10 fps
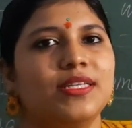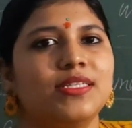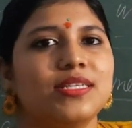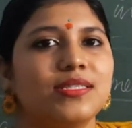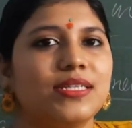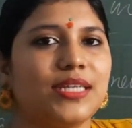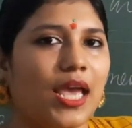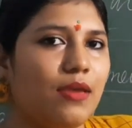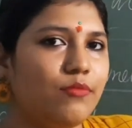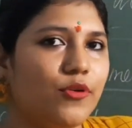This is the
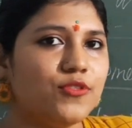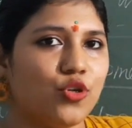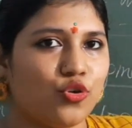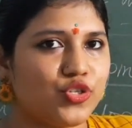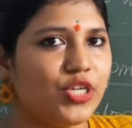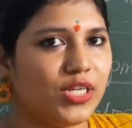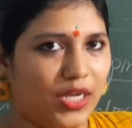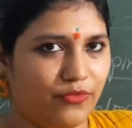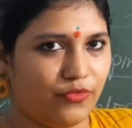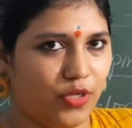time of social
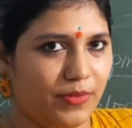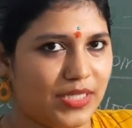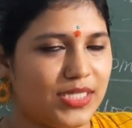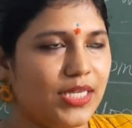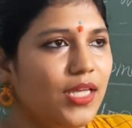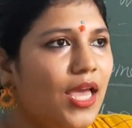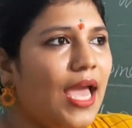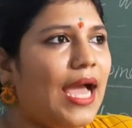conformity,